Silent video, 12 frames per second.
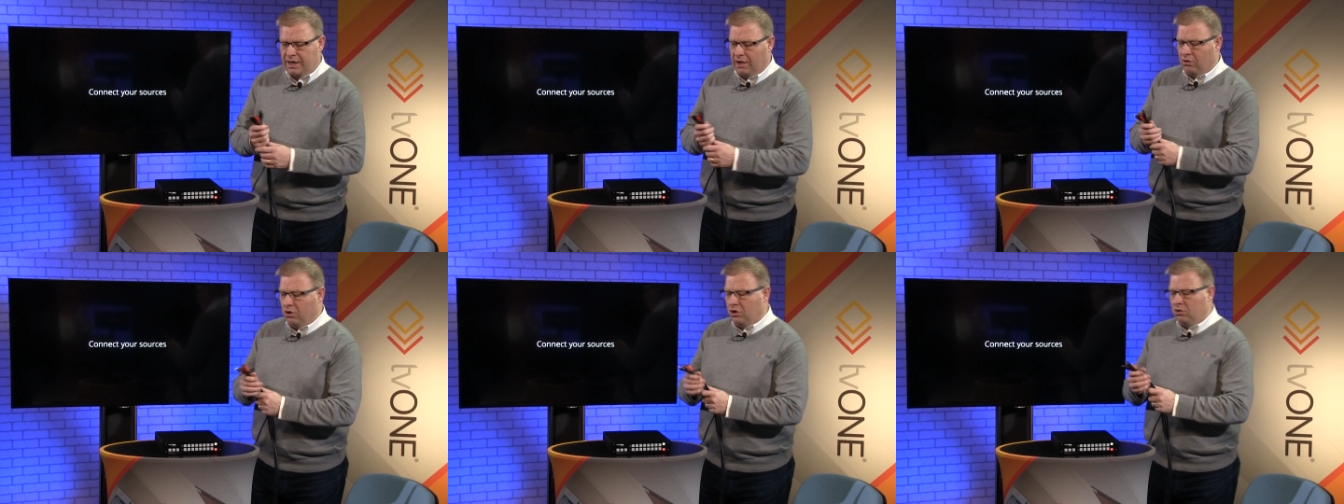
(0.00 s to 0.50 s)

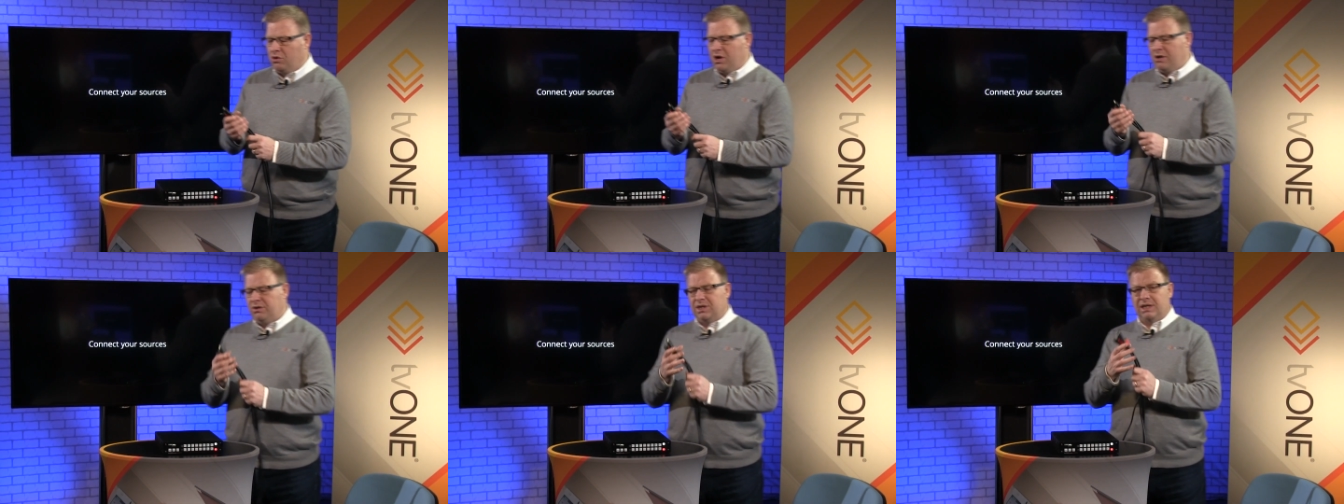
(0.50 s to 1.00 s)
Now, you'll
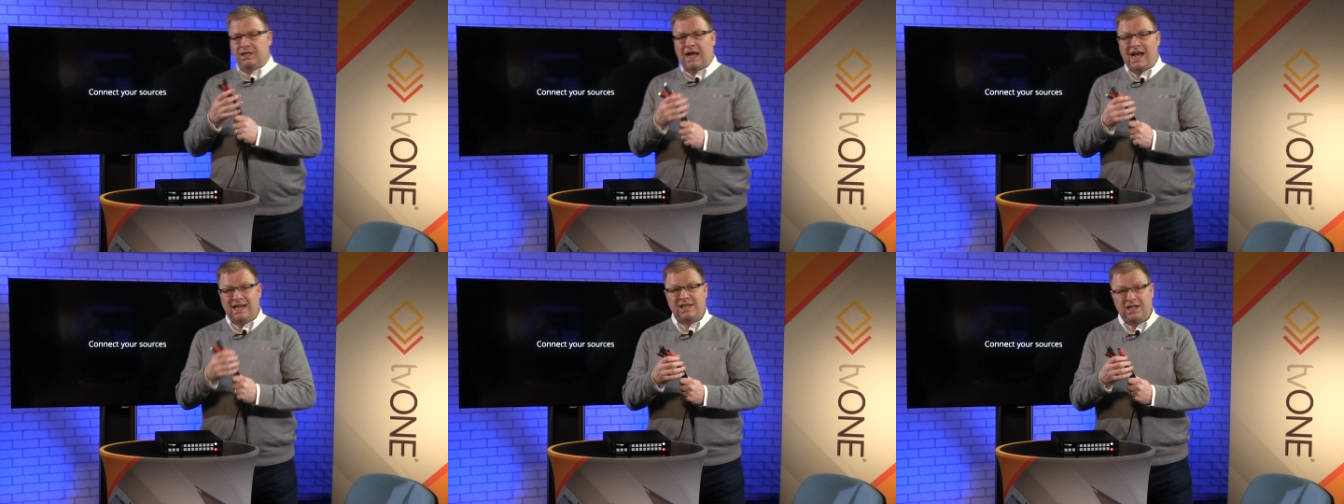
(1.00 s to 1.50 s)
notice
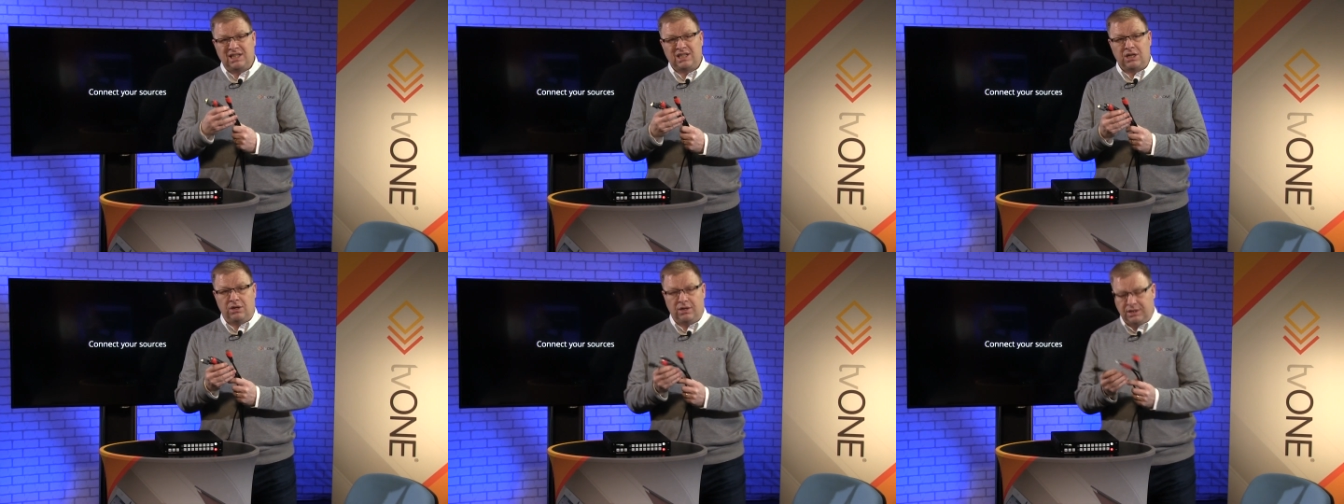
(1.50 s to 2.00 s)
as I
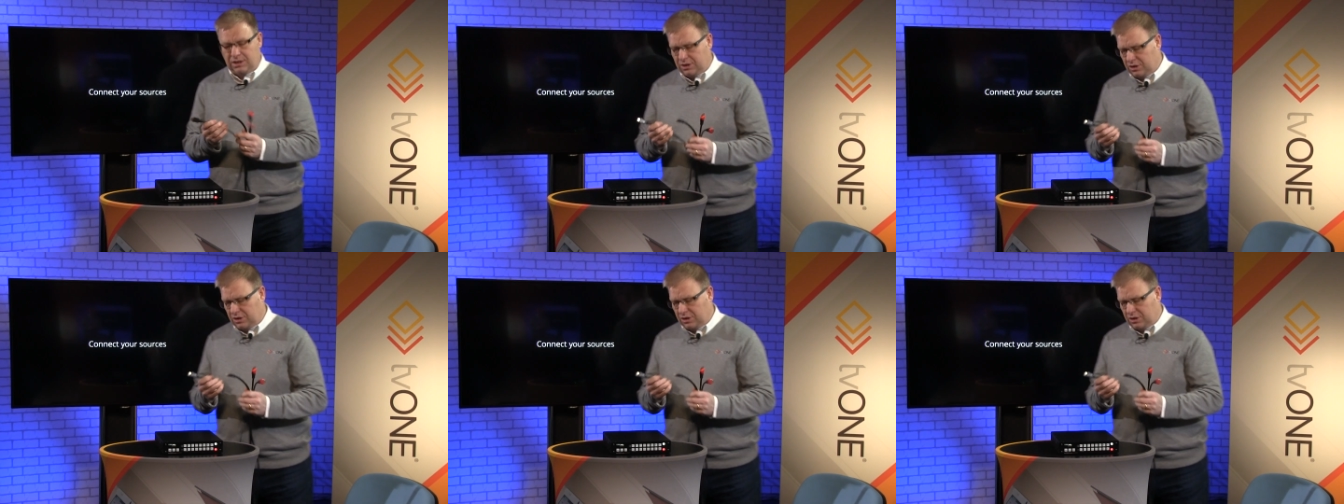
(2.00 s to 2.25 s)
start